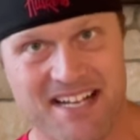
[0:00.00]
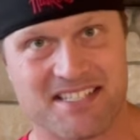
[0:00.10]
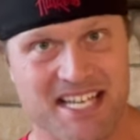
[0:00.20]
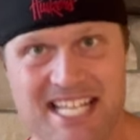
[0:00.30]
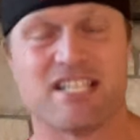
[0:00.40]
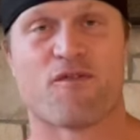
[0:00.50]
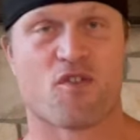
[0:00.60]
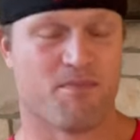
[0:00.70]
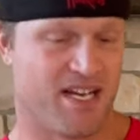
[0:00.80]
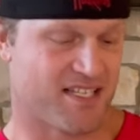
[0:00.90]
Easy
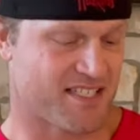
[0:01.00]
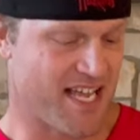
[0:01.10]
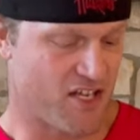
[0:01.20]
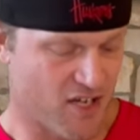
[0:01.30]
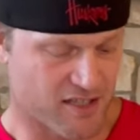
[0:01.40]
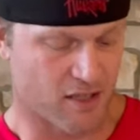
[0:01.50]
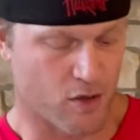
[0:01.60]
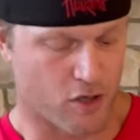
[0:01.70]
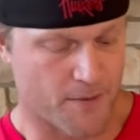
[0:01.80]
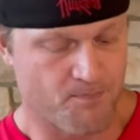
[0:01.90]
for me to say, good
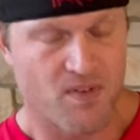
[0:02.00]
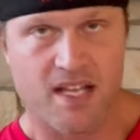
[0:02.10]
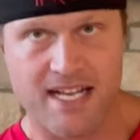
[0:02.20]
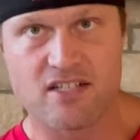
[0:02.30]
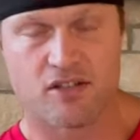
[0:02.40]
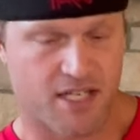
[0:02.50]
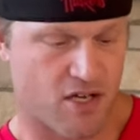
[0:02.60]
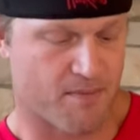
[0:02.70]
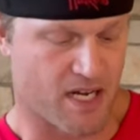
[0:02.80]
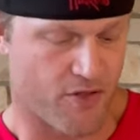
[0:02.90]
Lord. Easily
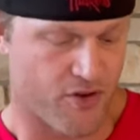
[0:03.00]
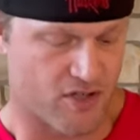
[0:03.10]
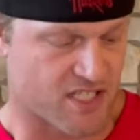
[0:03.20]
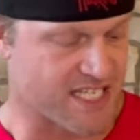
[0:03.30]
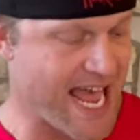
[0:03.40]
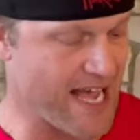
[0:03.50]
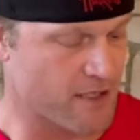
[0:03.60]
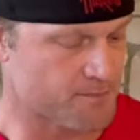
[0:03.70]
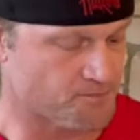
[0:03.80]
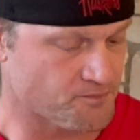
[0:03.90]
could have been a third
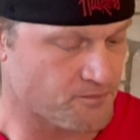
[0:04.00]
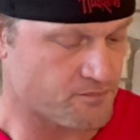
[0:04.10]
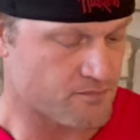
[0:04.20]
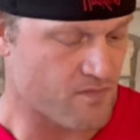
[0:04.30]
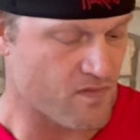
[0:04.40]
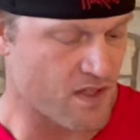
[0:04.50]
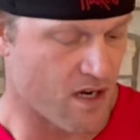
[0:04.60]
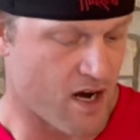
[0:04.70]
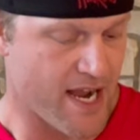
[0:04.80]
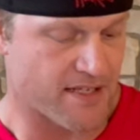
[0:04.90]
sack.
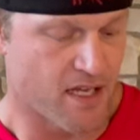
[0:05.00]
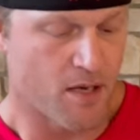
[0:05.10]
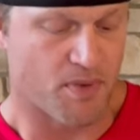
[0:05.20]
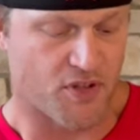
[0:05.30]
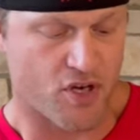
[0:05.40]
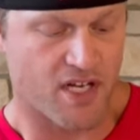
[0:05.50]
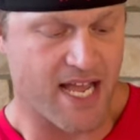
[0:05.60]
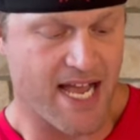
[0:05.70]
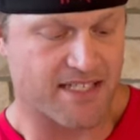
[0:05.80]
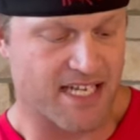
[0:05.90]
All right, but the good
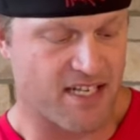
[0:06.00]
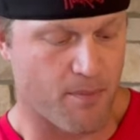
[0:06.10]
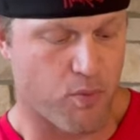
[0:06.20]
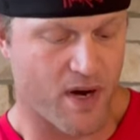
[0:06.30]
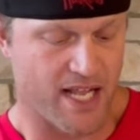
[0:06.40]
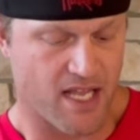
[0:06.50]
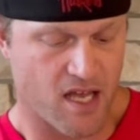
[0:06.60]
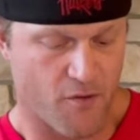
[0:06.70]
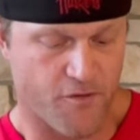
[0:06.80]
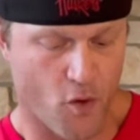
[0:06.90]
guys end up
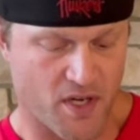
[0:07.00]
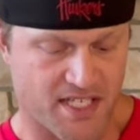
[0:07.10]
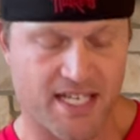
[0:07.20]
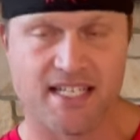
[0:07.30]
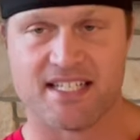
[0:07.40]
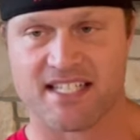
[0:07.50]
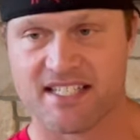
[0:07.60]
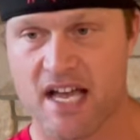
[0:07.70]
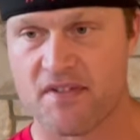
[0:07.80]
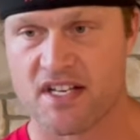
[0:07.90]
winning
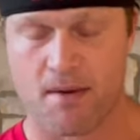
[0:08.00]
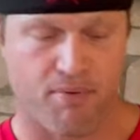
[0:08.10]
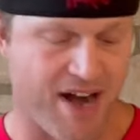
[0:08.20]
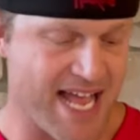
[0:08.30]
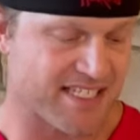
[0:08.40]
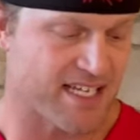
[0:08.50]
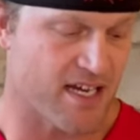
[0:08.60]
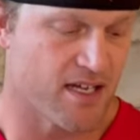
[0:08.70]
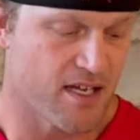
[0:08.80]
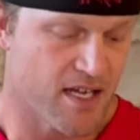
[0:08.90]
14-7.
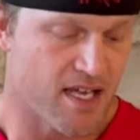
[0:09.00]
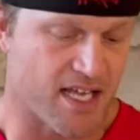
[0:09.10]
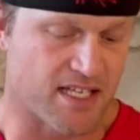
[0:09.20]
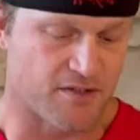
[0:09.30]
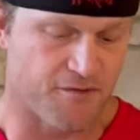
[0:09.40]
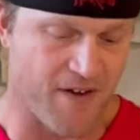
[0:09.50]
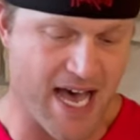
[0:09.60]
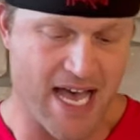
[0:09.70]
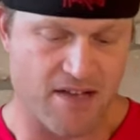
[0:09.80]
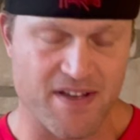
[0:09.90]
Nebraska is
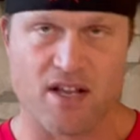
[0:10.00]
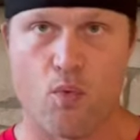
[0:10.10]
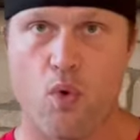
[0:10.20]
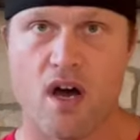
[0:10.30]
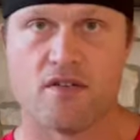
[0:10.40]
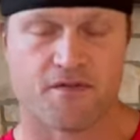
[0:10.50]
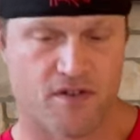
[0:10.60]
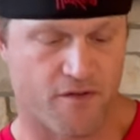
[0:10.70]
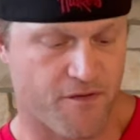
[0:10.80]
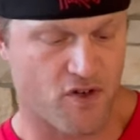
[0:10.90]
5-1 for
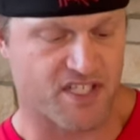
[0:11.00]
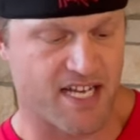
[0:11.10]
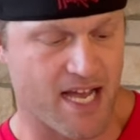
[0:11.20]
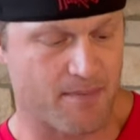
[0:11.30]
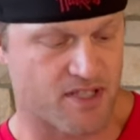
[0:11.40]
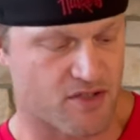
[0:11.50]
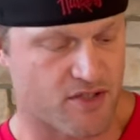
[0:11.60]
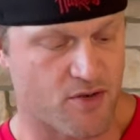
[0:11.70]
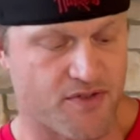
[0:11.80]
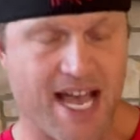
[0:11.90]
the first time since
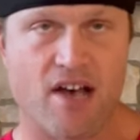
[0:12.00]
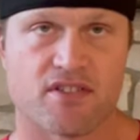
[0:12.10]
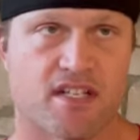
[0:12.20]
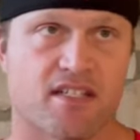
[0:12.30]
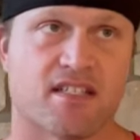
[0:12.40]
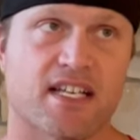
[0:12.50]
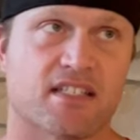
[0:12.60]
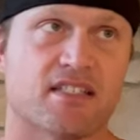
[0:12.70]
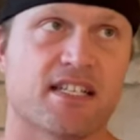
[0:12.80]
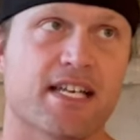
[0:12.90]

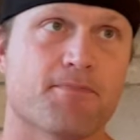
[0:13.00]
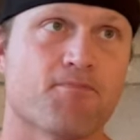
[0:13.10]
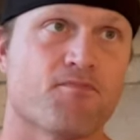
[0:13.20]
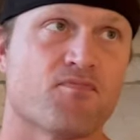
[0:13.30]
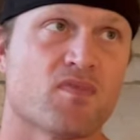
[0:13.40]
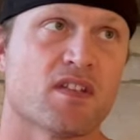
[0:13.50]
2016.